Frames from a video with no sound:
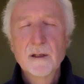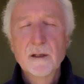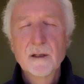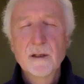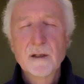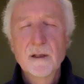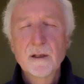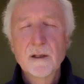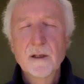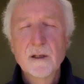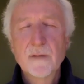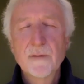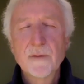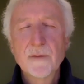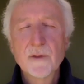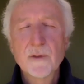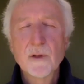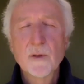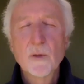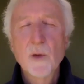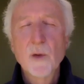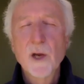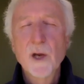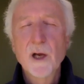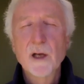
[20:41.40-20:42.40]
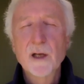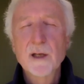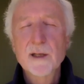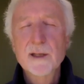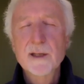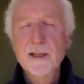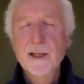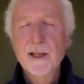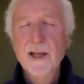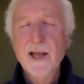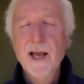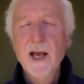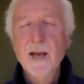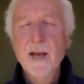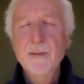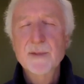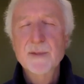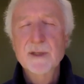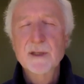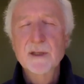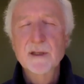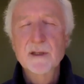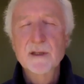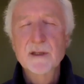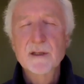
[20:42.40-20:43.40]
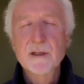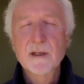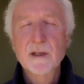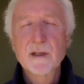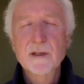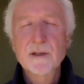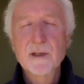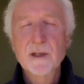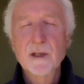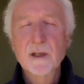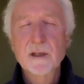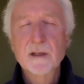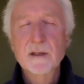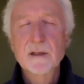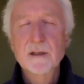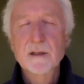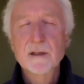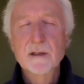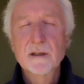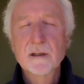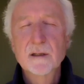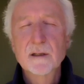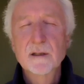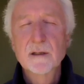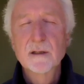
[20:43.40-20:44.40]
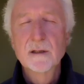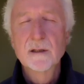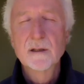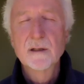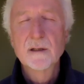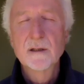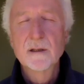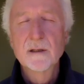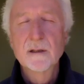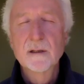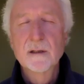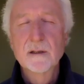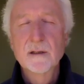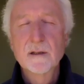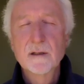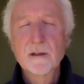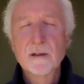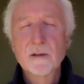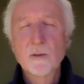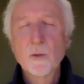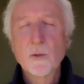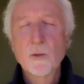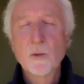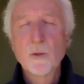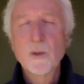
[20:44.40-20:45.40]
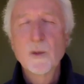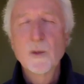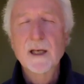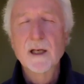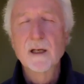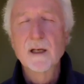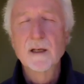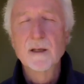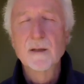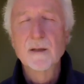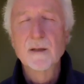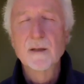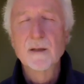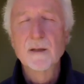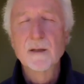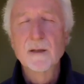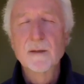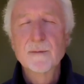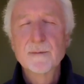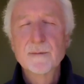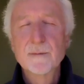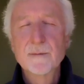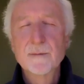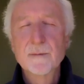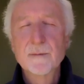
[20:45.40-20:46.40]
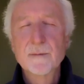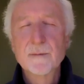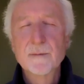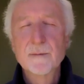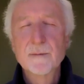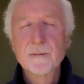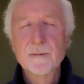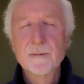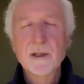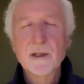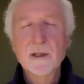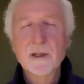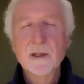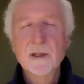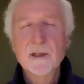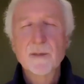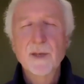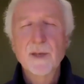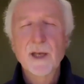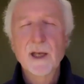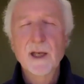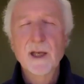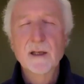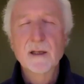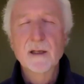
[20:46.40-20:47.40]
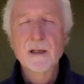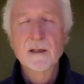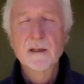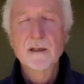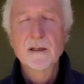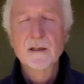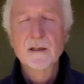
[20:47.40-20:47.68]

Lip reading: If your awareness lapses, does it weaken? Does it dissipate?